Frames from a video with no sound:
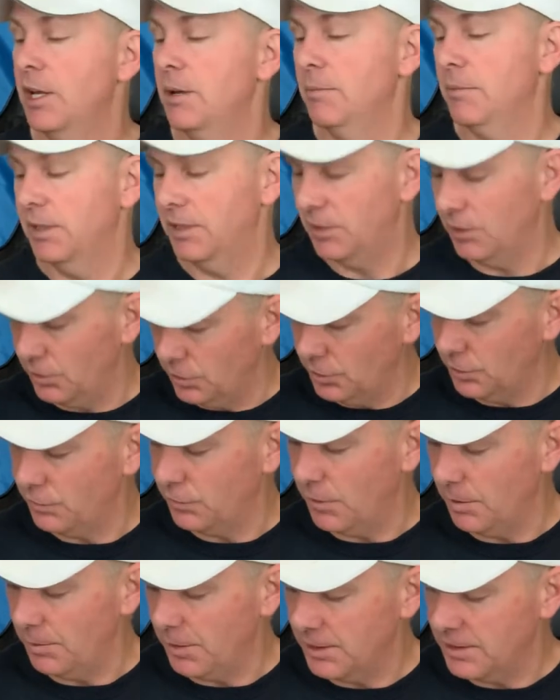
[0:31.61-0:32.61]
but to learn
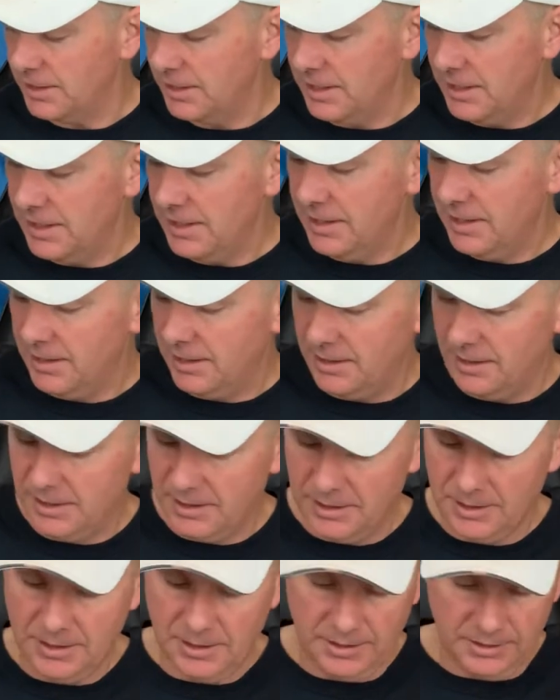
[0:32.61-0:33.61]
from it.
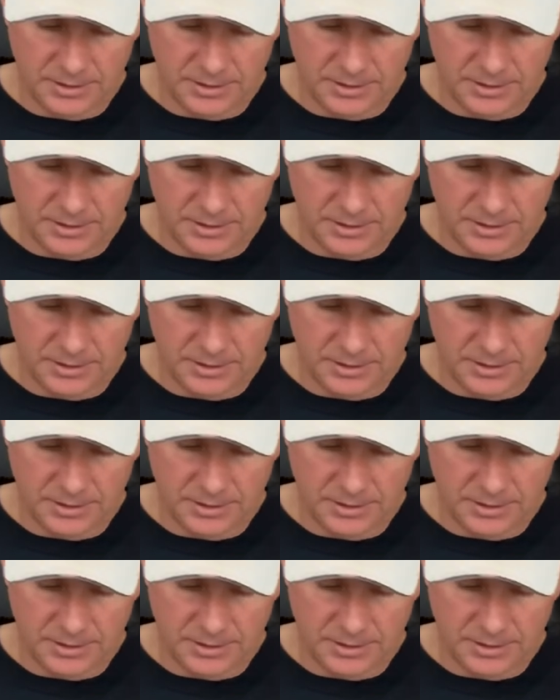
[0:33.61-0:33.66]
And